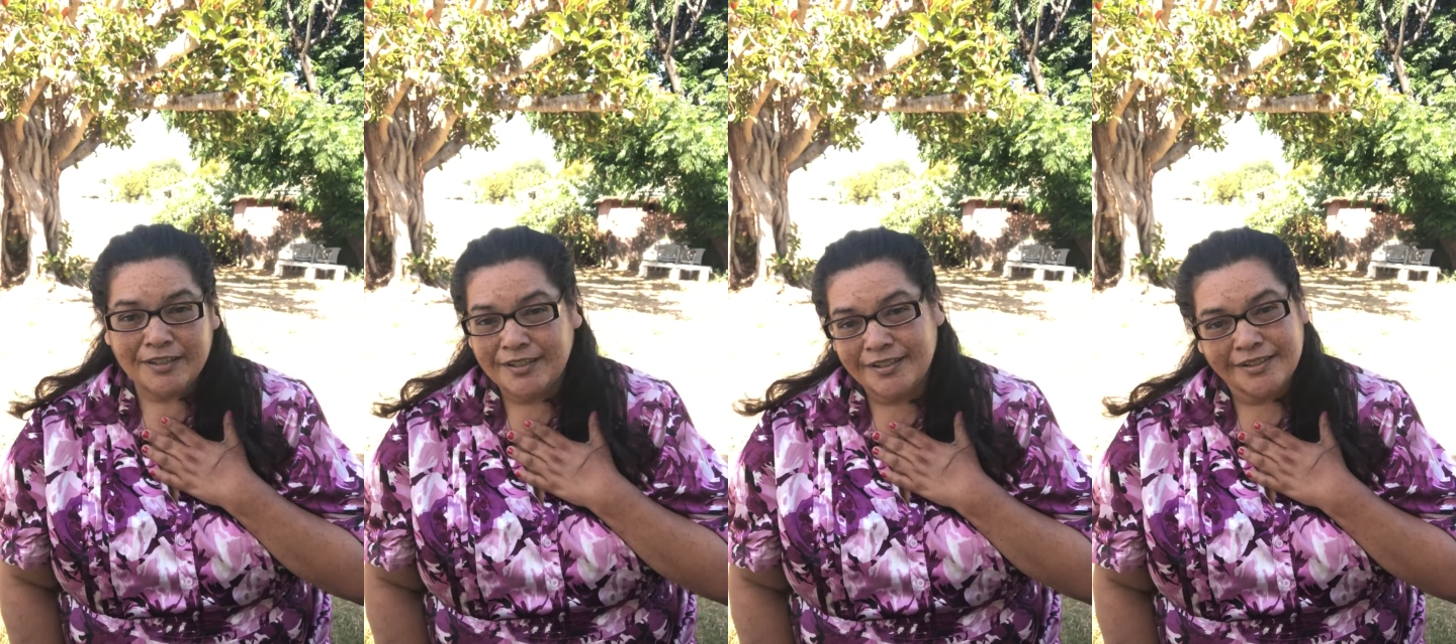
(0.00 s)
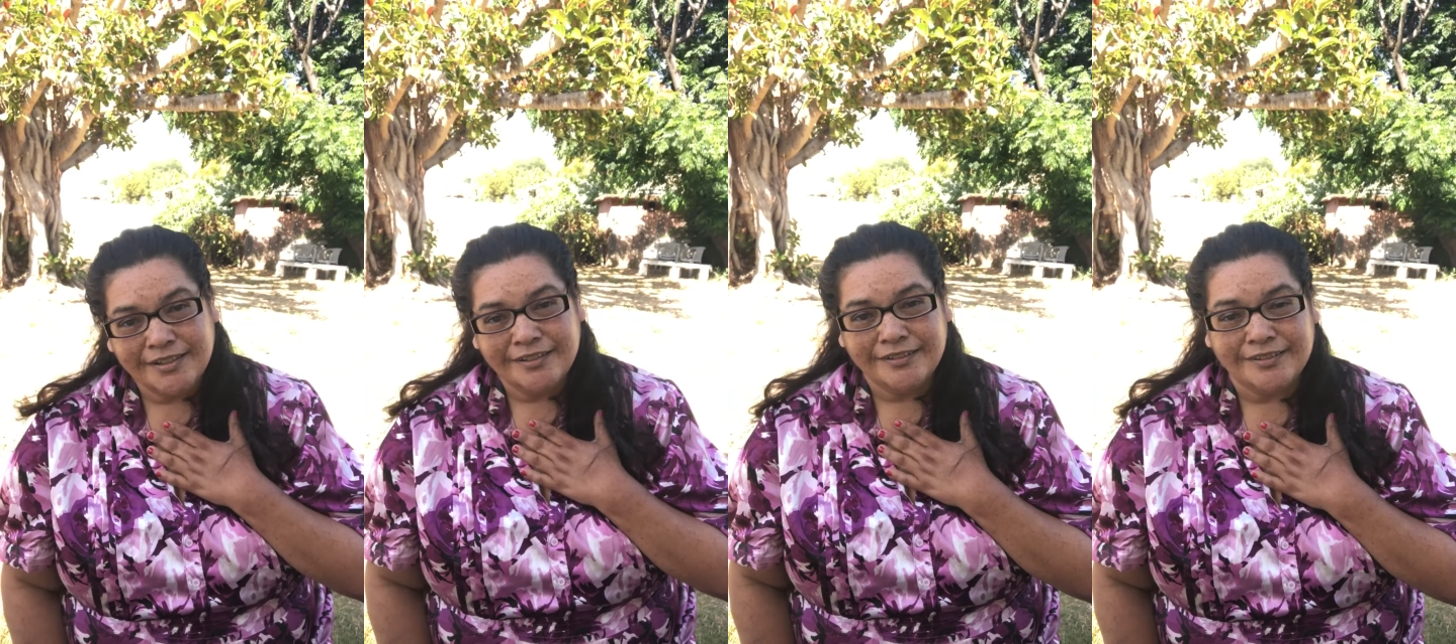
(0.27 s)

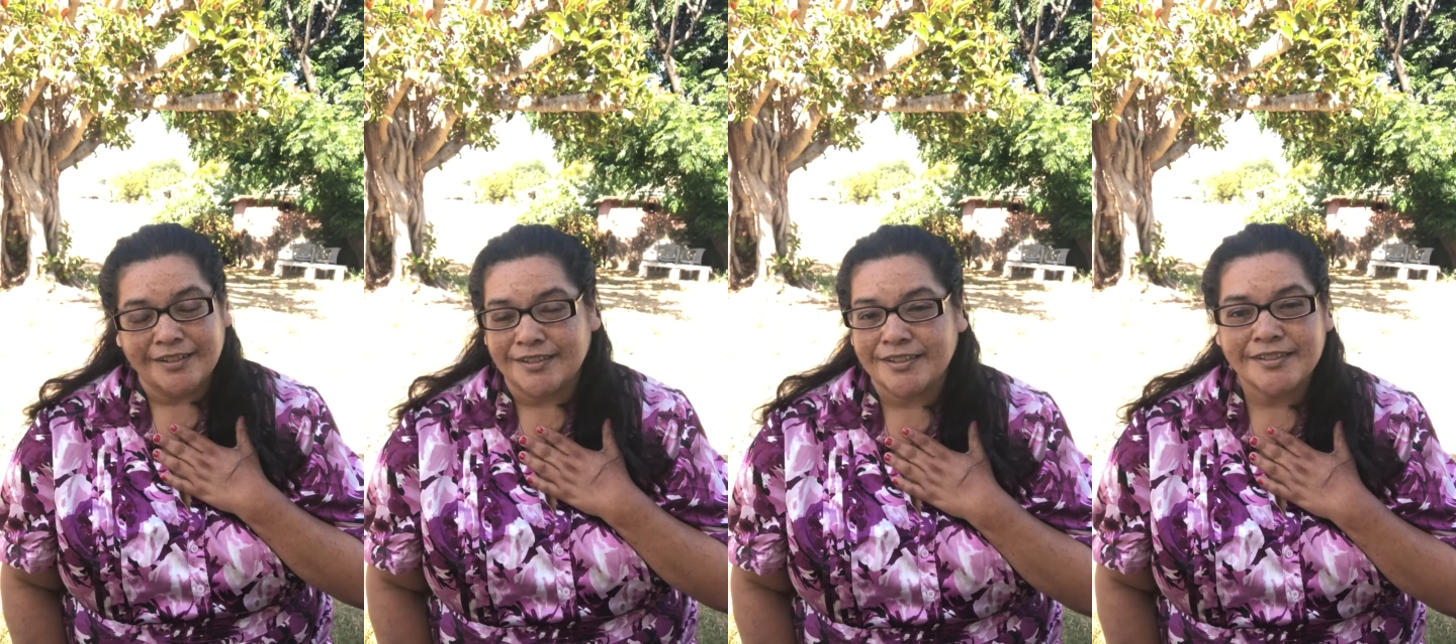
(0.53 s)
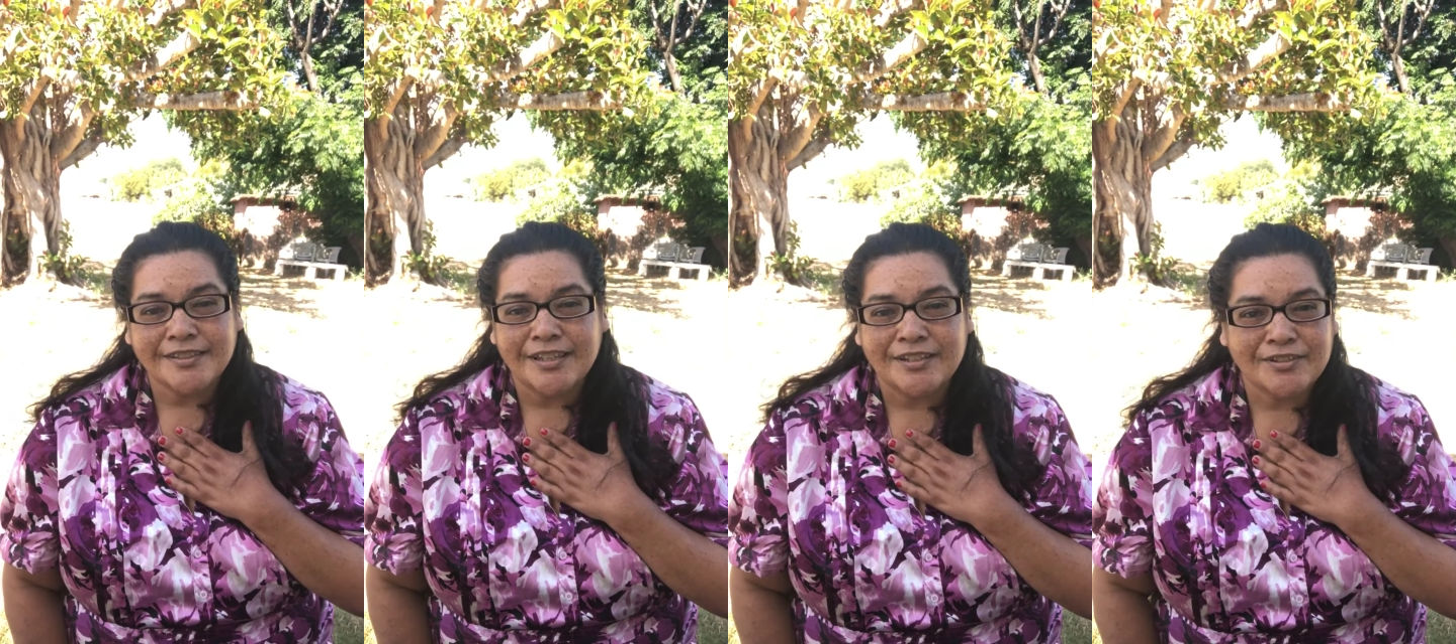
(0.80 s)
Doesn't say that
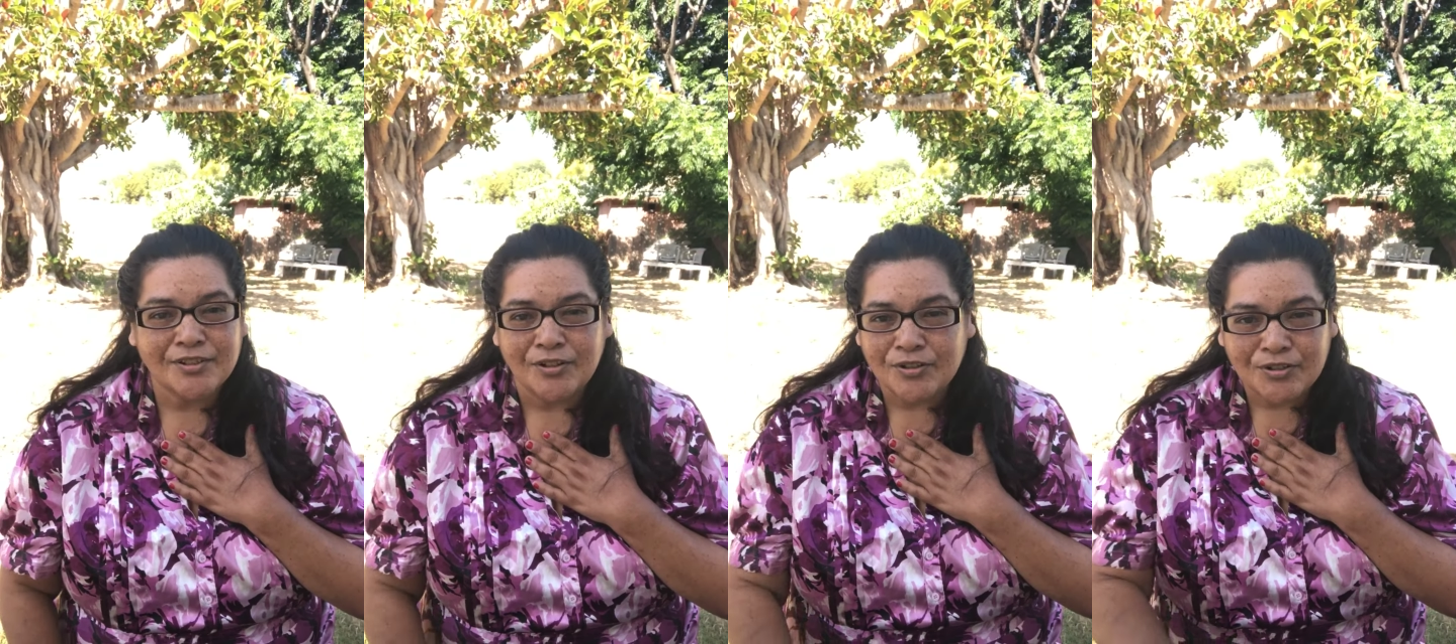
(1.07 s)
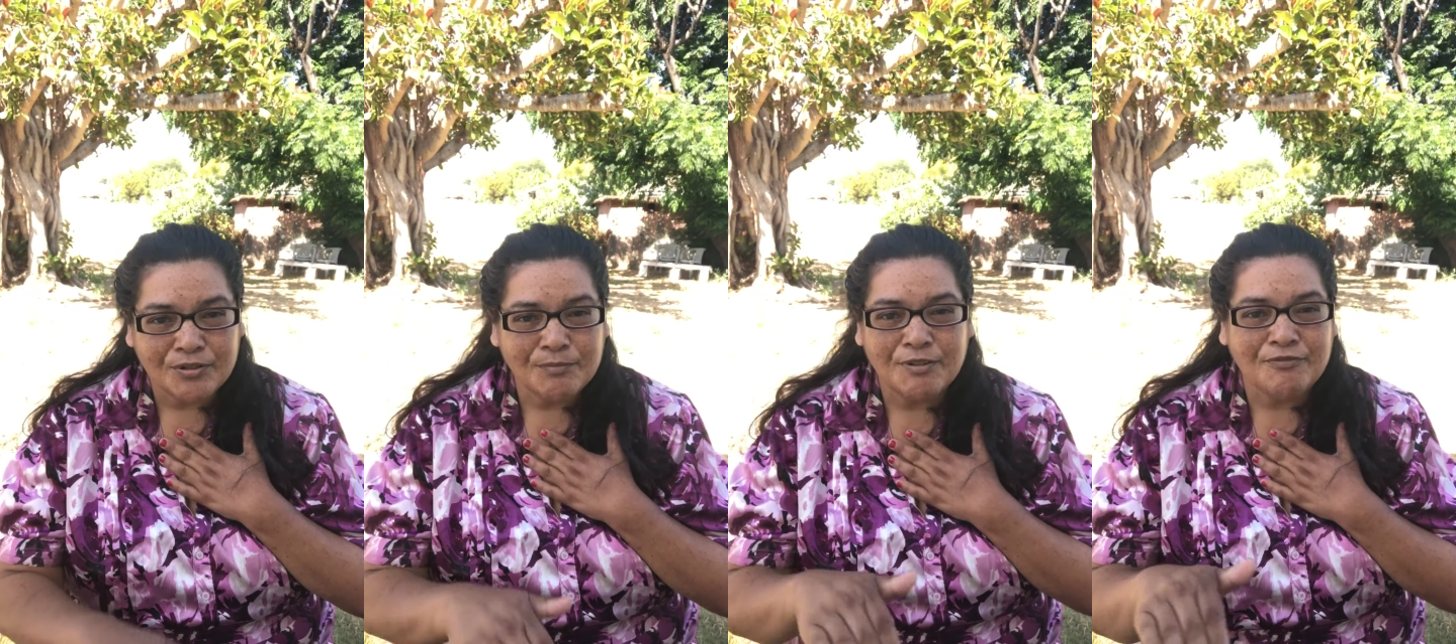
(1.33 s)
it's going to be
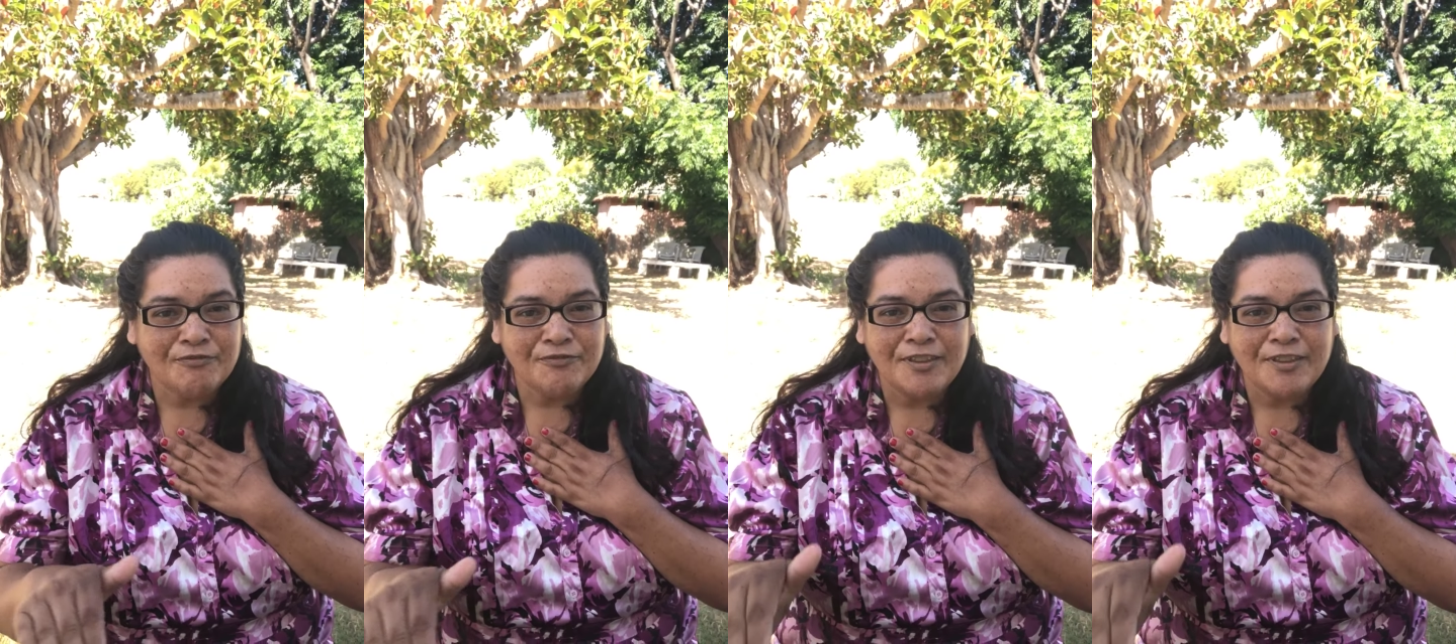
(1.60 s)
easy,